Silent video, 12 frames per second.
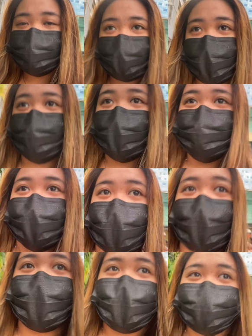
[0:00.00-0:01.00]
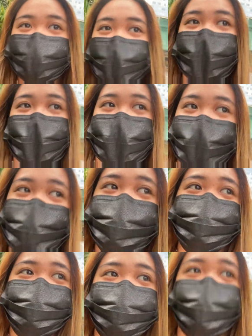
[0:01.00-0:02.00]
Now I'm here at Green
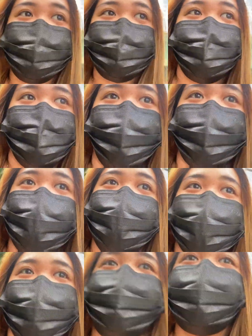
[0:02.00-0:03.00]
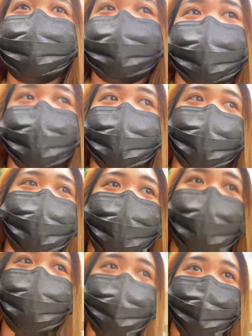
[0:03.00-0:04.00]
Hills where you can visit
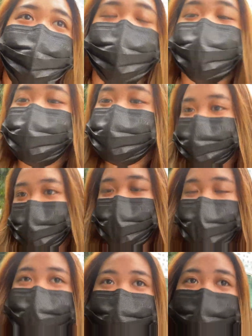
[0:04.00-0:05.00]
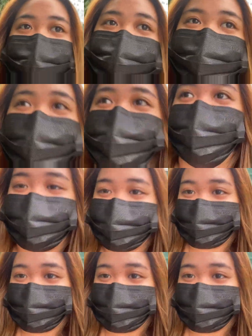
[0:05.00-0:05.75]
when you're staying here in San Juan